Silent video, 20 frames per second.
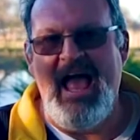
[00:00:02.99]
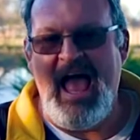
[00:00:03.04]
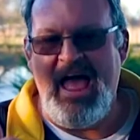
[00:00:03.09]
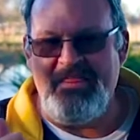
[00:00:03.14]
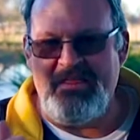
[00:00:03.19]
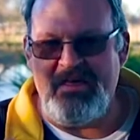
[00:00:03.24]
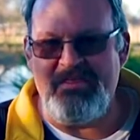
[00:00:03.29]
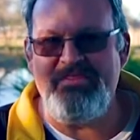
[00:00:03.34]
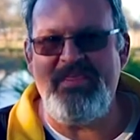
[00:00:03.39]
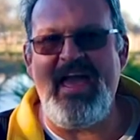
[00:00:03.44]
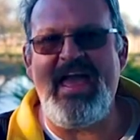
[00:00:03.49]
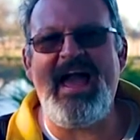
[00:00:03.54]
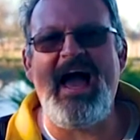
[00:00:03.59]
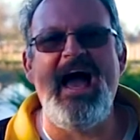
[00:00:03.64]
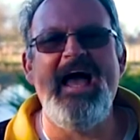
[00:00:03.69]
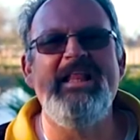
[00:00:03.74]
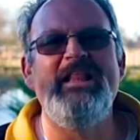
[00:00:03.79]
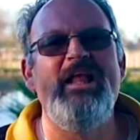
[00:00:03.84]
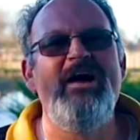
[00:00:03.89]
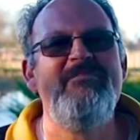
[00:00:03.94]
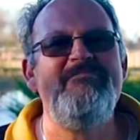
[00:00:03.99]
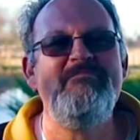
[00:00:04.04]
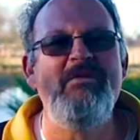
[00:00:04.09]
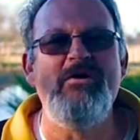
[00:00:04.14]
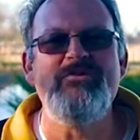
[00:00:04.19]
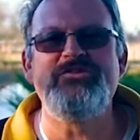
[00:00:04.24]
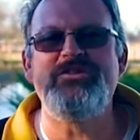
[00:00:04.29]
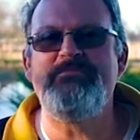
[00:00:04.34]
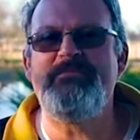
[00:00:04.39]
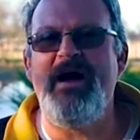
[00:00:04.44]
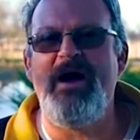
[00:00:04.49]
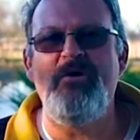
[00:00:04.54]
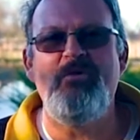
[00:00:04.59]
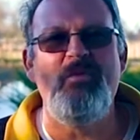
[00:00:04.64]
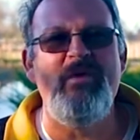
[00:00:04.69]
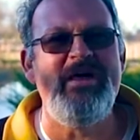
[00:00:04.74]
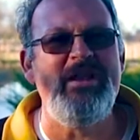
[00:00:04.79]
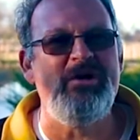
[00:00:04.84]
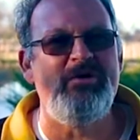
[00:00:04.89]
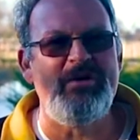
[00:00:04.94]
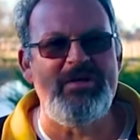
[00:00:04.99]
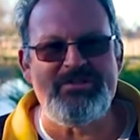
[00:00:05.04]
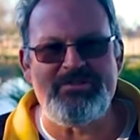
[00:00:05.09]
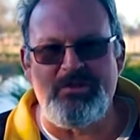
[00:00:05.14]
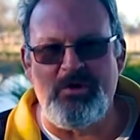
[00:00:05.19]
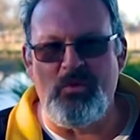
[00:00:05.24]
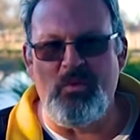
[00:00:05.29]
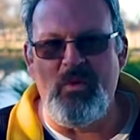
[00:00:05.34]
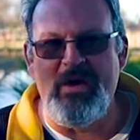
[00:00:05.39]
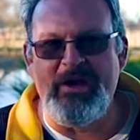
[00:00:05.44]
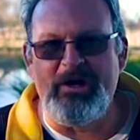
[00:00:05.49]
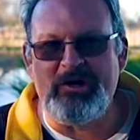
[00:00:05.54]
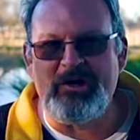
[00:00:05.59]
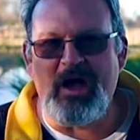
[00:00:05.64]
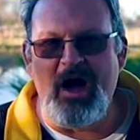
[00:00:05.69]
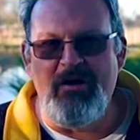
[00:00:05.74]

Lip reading: And the thing I love most about winter is the winter